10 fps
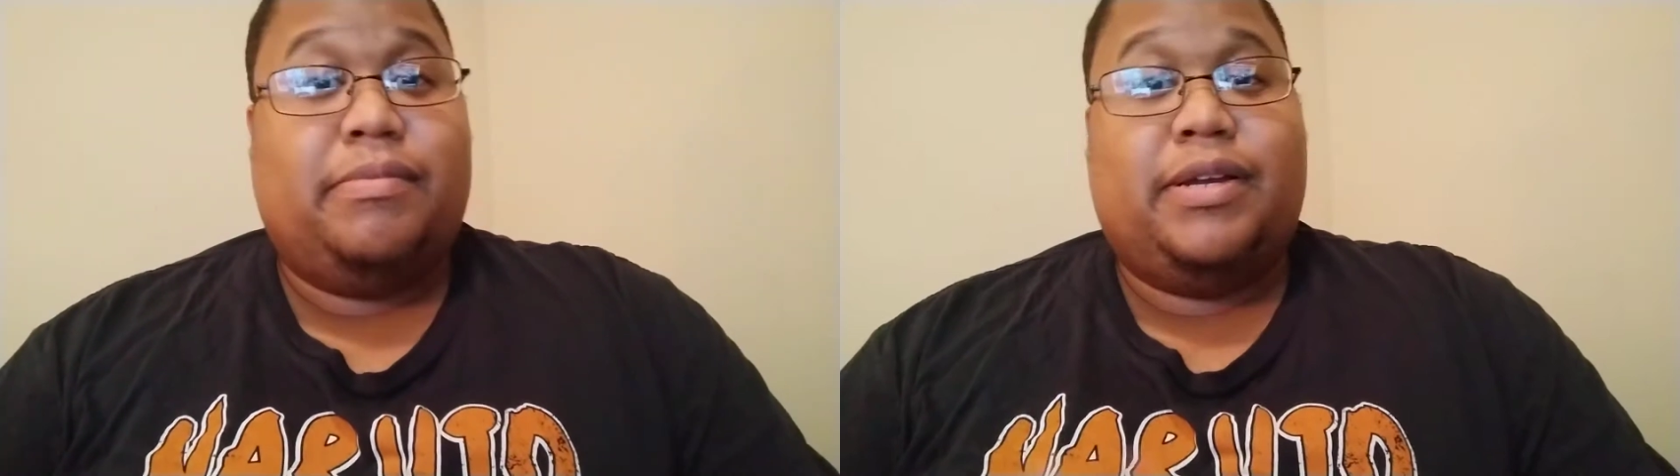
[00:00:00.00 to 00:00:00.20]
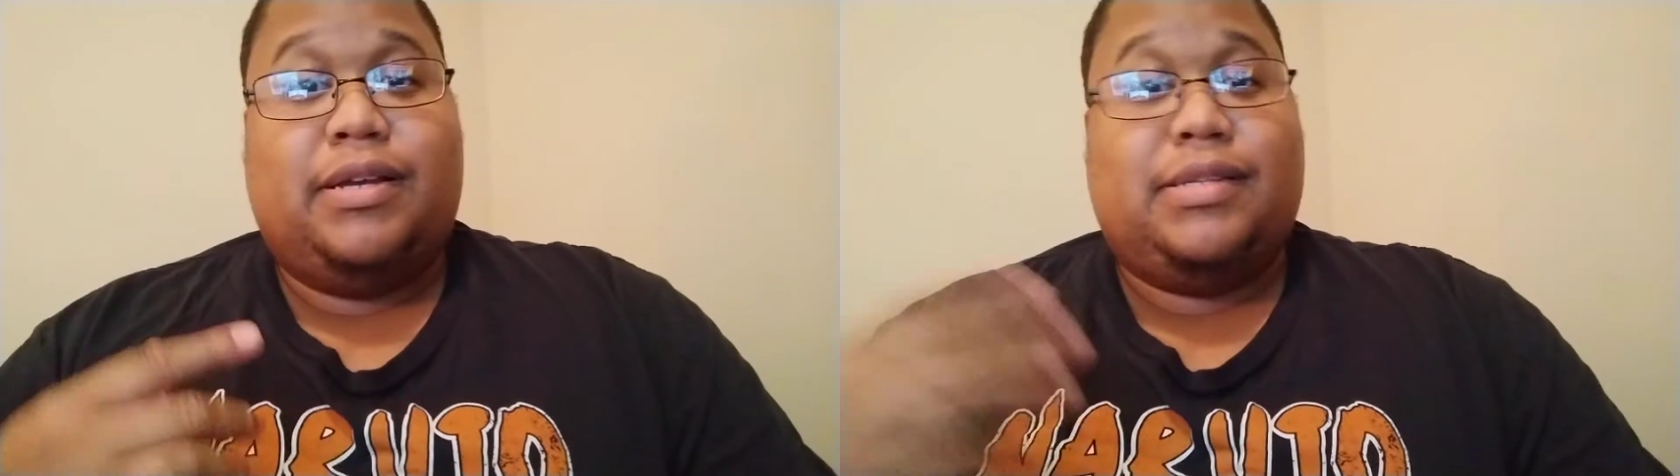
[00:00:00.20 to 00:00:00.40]

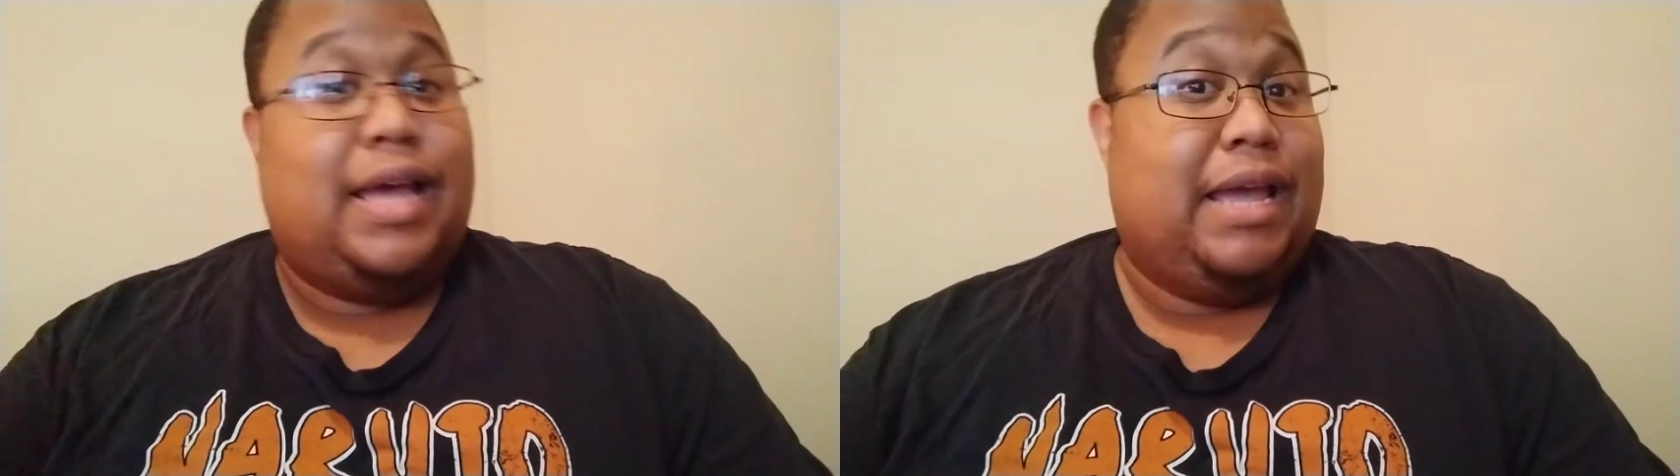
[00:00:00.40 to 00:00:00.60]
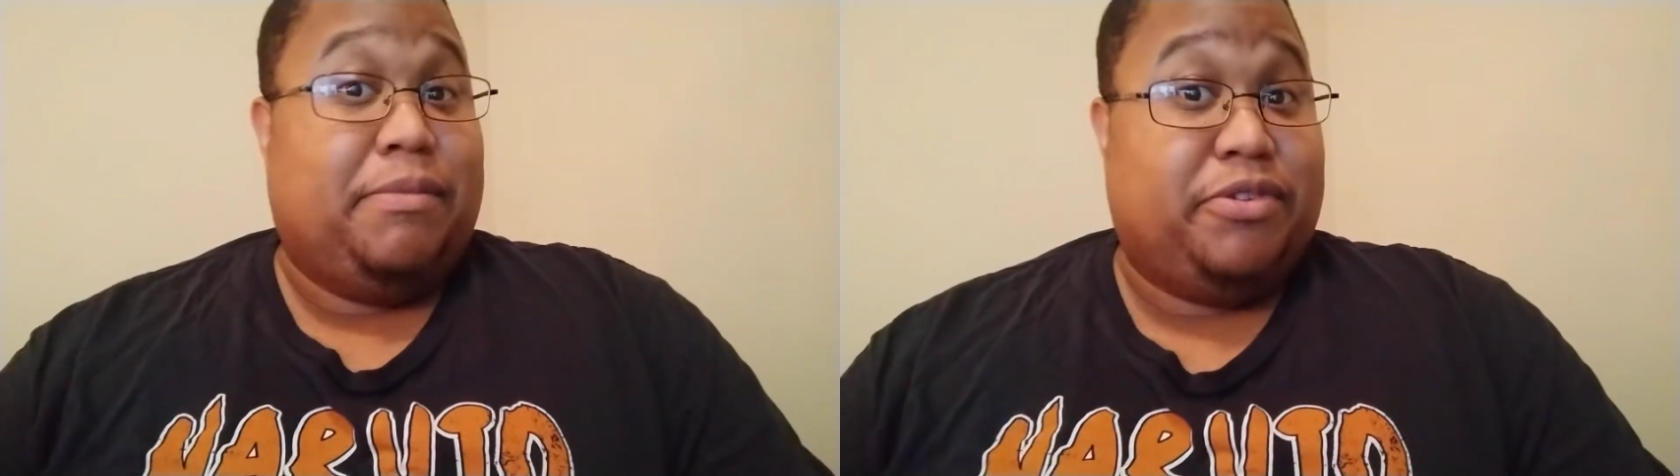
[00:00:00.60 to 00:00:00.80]
because
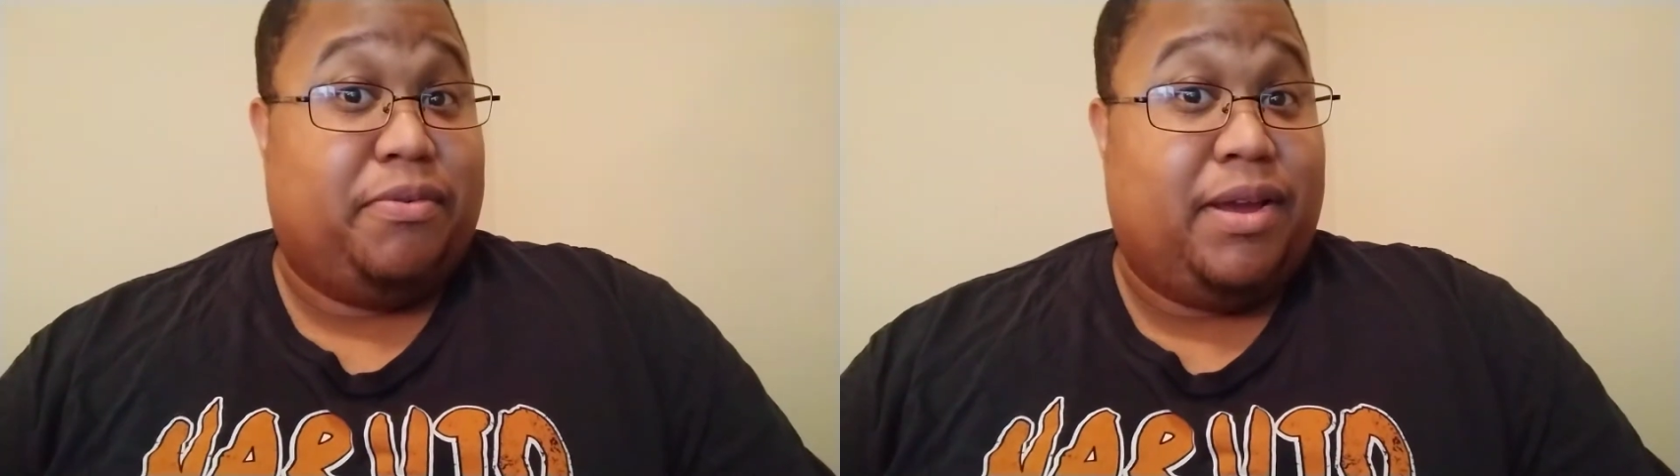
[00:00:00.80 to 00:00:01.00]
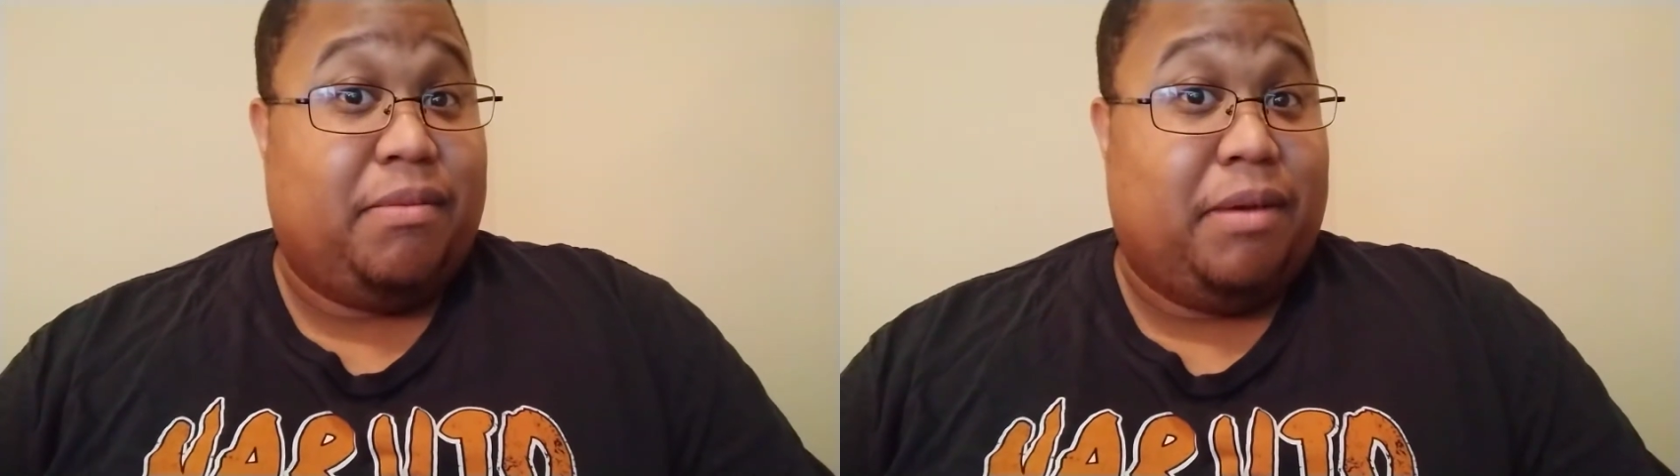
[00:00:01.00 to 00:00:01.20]
I am a
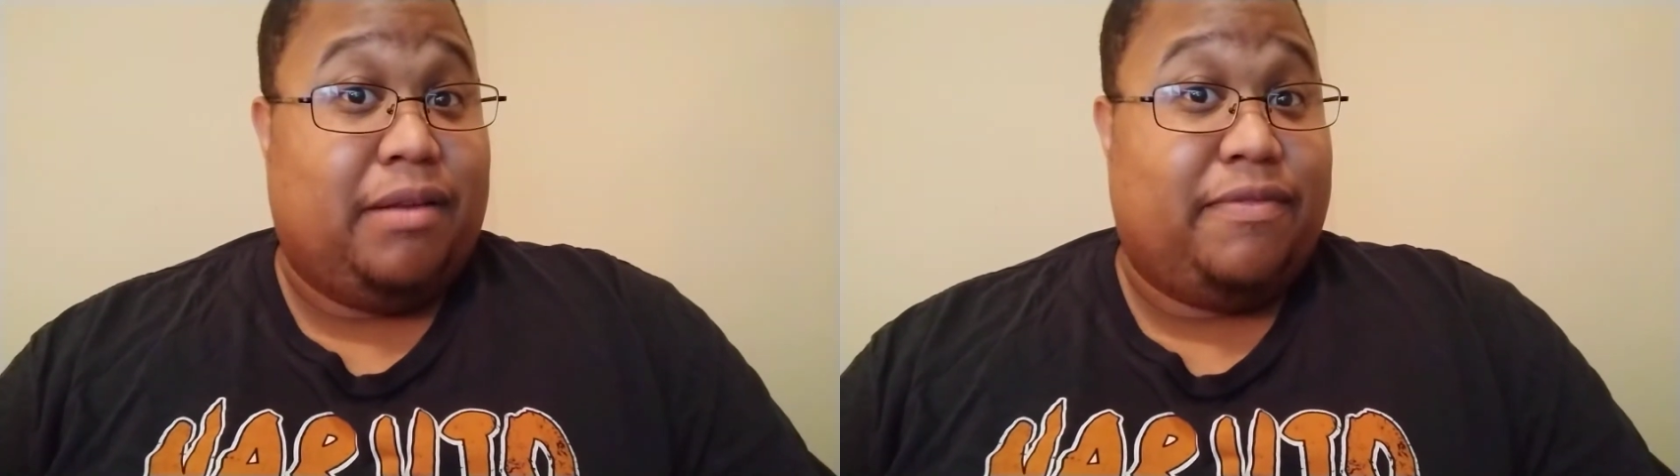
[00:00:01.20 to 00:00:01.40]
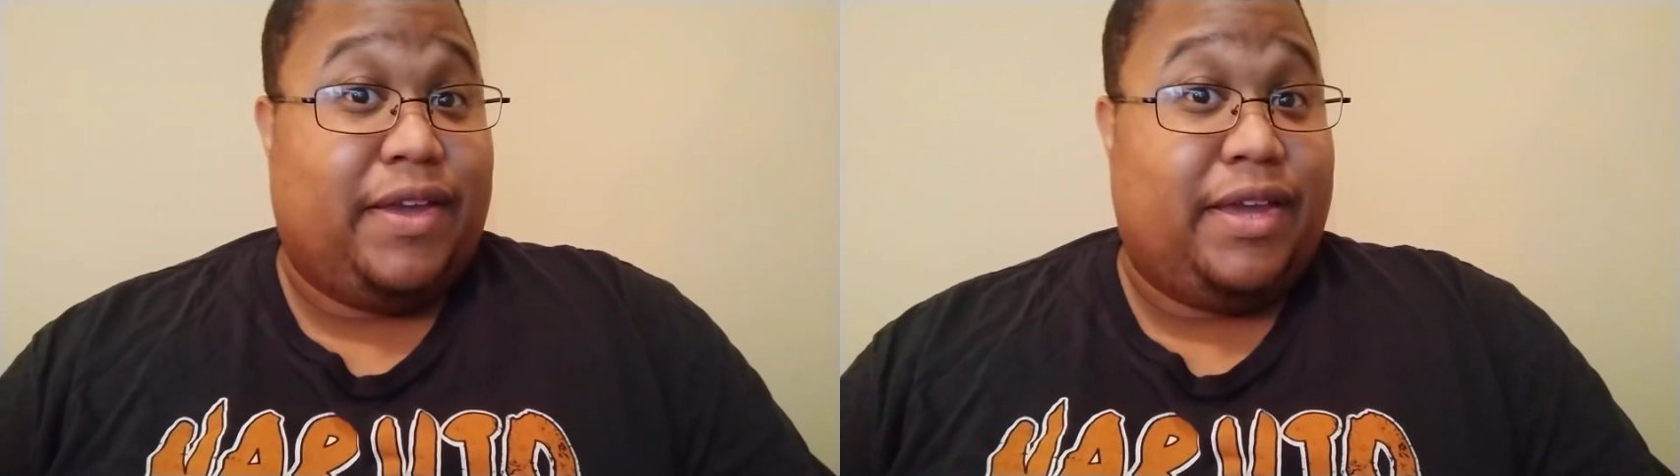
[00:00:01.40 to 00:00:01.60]

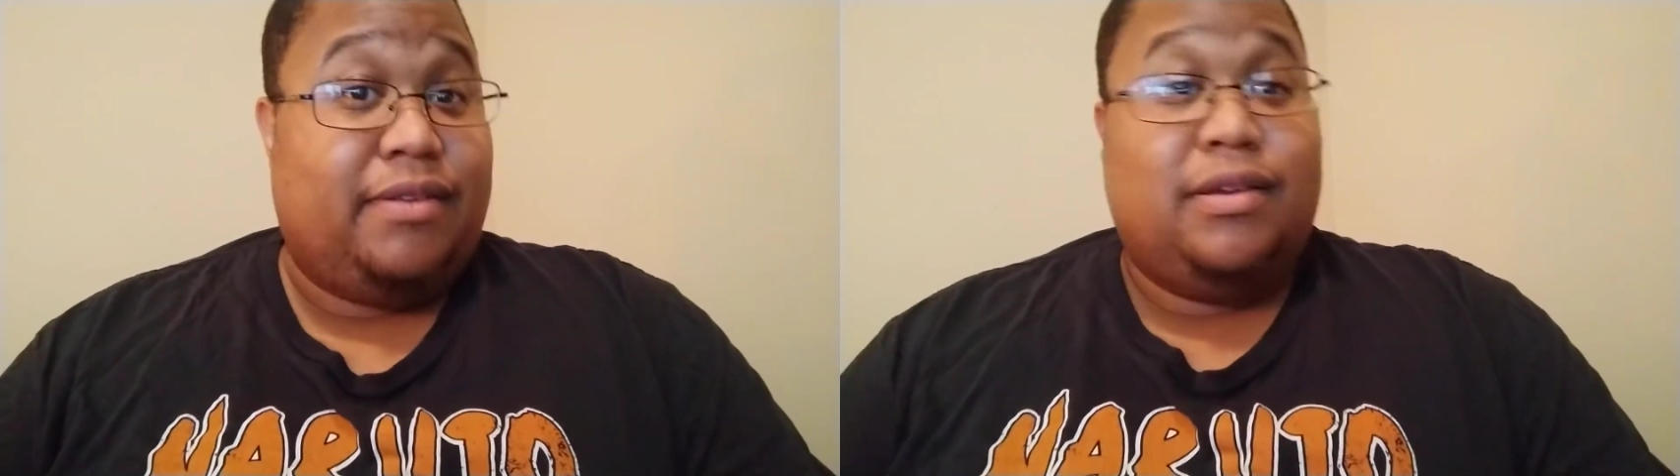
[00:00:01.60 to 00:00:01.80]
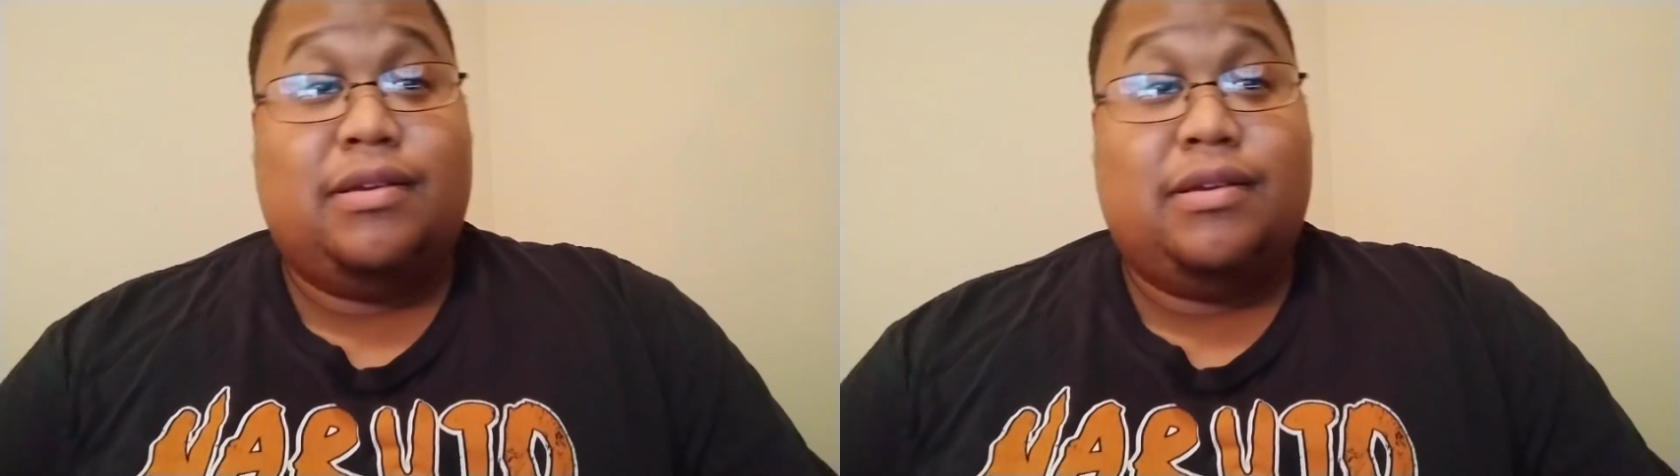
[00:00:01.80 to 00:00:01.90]
Tyrannomon fan,